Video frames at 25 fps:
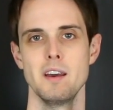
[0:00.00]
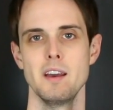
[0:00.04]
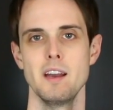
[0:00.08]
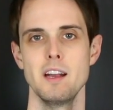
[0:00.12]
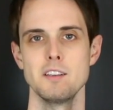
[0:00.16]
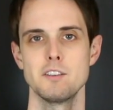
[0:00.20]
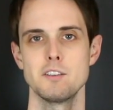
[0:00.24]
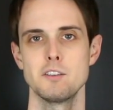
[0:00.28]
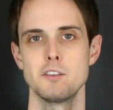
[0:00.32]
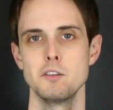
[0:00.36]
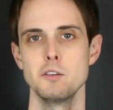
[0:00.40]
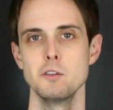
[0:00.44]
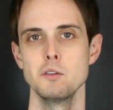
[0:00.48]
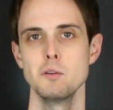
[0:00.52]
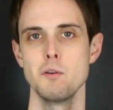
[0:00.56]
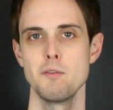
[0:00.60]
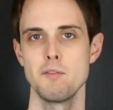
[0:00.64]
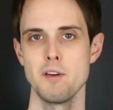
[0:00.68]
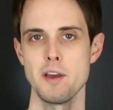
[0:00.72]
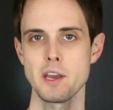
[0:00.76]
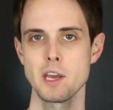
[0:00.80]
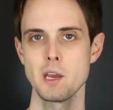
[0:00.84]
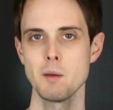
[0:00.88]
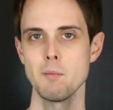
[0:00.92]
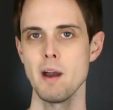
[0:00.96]
It's to
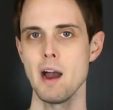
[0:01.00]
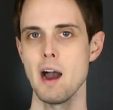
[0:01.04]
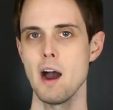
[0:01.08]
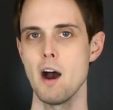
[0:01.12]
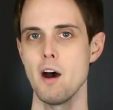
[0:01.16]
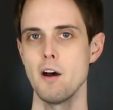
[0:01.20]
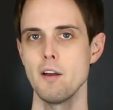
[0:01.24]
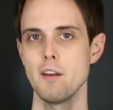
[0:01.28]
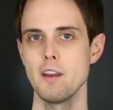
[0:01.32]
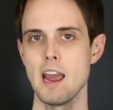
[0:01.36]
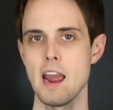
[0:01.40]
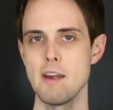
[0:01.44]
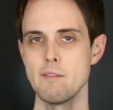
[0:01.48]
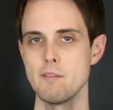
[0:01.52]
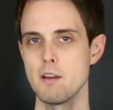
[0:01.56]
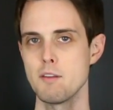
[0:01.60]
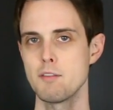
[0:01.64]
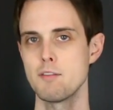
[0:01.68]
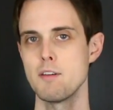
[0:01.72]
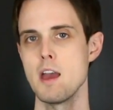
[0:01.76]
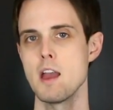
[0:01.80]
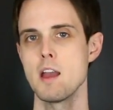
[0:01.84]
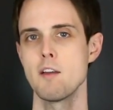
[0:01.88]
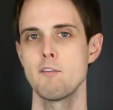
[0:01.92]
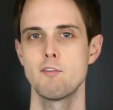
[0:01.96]
think about
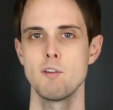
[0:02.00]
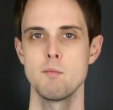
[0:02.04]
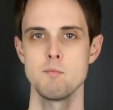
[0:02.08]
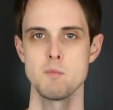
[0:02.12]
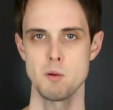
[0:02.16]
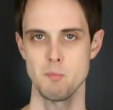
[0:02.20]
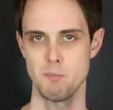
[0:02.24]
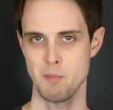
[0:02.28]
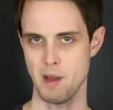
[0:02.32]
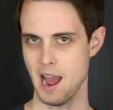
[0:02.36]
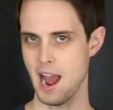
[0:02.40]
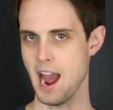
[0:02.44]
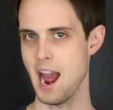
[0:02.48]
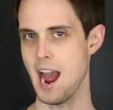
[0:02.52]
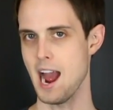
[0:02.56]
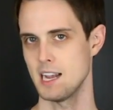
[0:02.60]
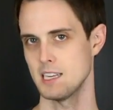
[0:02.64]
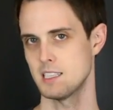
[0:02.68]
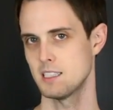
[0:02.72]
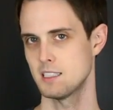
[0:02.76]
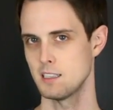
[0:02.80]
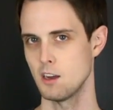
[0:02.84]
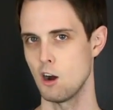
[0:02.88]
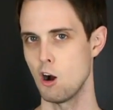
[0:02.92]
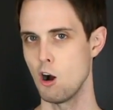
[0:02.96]
everything from your
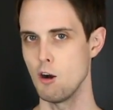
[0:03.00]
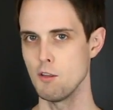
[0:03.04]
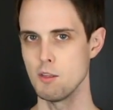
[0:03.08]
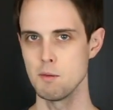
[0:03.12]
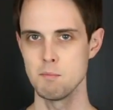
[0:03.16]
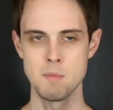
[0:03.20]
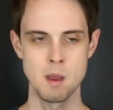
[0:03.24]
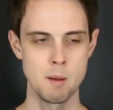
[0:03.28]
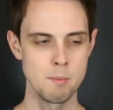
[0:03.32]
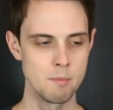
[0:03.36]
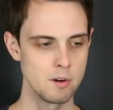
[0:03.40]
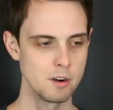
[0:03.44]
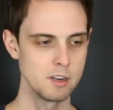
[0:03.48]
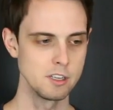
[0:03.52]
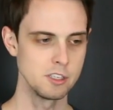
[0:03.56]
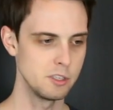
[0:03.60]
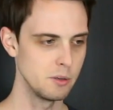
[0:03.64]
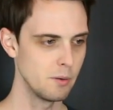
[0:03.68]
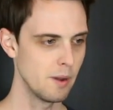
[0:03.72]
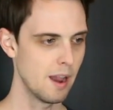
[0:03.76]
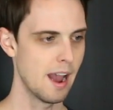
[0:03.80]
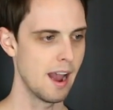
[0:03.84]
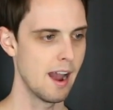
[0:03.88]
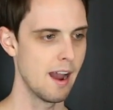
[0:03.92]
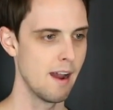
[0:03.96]
past, all the memories
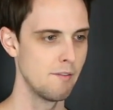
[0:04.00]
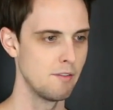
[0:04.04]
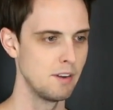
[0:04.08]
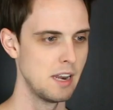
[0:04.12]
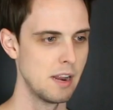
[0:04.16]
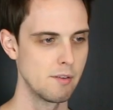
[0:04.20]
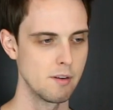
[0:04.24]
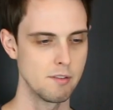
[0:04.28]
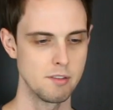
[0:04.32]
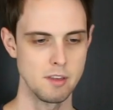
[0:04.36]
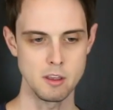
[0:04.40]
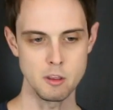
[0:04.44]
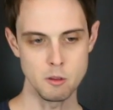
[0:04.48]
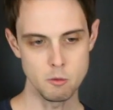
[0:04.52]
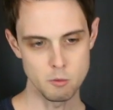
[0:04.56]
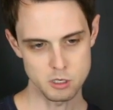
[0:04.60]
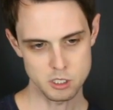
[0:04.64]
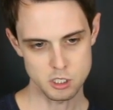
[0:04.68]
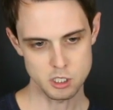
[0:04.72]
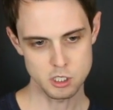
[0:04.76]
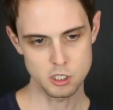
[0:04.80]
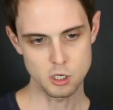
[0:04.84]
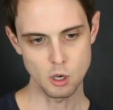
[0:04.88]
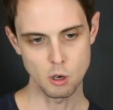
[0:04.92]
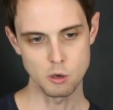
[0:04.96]
you have, and everything you
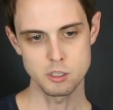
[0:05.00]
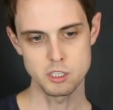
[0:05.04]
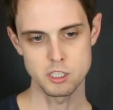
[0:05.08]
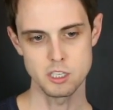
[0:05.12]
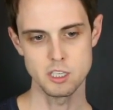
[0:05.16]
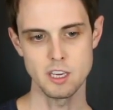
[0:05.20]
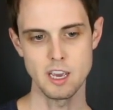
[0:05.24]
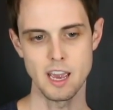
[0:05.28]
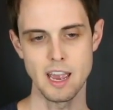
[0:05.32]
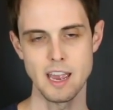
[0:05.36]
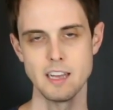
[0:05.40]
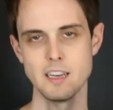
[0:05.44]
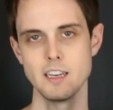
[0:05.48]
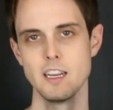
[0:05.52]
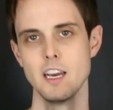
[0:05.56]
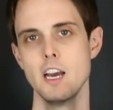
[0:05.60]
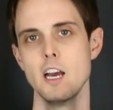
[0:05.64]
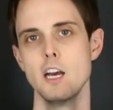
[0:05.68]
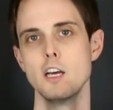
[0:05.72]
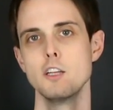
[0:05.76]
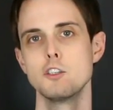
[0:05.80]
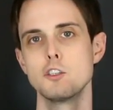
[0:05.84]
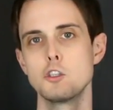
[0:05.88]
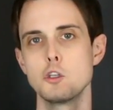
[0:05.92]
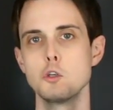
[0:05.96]
associate
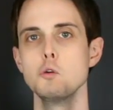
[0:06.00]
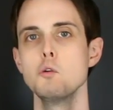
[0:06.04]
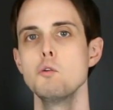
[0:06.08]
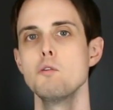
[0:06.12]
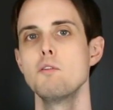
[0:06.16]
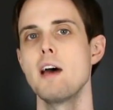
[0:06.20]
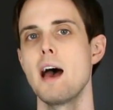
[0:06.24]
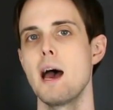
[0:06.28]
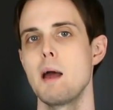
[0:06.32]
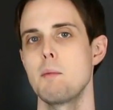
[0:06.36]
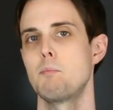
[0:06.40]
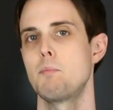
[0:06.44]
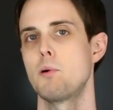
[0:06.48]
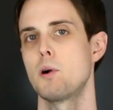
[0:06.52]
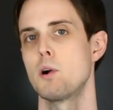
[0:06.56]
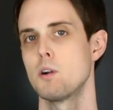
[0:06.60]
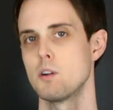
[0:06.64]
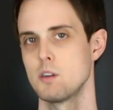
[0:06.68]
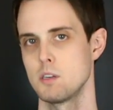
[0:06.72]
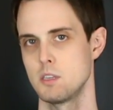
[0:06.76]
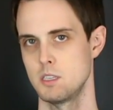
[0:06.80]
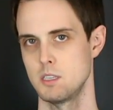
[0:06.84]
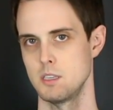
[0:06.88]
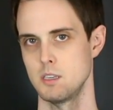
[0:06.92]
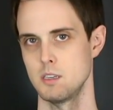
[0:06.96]
to that
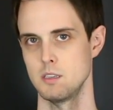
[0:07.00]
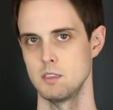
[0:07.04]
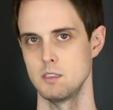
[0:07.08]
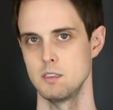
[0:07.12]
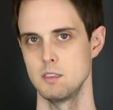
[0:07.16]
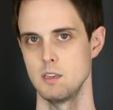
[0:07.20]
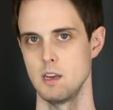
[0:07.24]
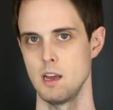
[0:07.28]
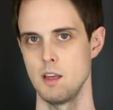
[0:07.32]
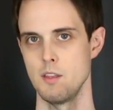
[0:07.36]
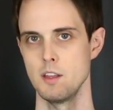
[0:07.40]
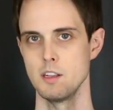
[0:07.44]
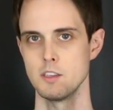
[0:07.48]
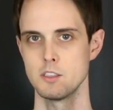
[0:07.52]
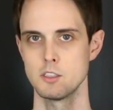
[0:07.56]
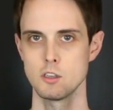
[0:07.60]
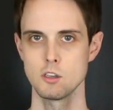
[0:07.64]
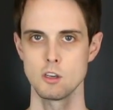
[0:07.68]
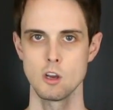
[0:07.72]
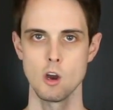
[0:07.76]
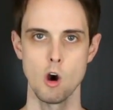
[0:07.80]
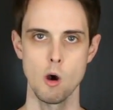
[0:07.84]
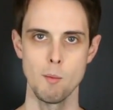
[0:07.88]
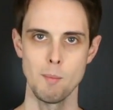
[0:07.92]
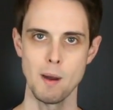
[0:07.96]
person, and then
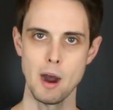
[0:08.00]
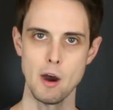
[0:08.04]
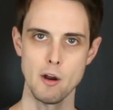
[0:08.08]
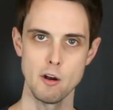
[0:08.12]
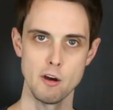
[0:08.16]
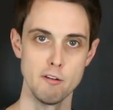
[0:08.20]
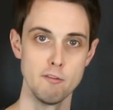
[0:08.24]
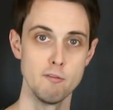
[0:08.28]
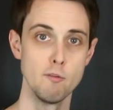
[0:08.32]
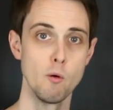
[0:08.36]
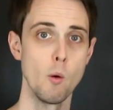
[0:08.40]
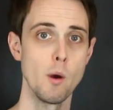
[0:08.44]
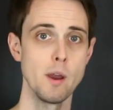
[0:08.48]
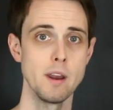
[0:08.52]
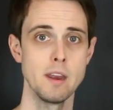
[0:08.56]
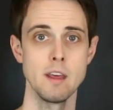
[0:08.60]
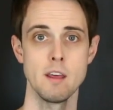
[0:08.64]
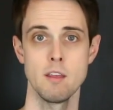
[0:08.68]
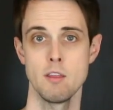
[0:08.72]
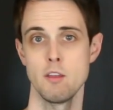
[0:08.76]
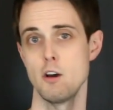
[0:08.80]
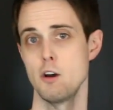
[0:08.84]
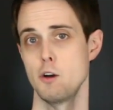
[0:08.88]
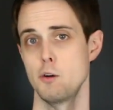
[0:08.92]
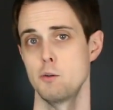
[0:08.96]
to go about
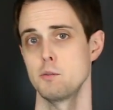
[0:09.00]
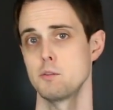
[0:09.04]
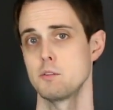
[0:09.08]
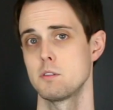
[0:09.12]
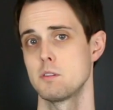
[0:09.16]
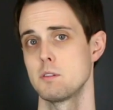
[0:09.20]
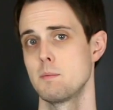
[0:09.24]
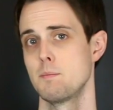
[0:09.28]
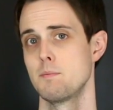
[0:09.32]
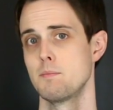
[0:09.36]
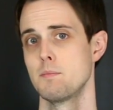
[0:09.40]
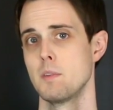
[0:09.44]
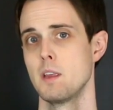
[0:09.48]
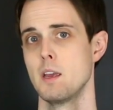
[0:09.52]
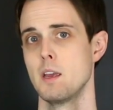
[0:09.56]
avoiding those.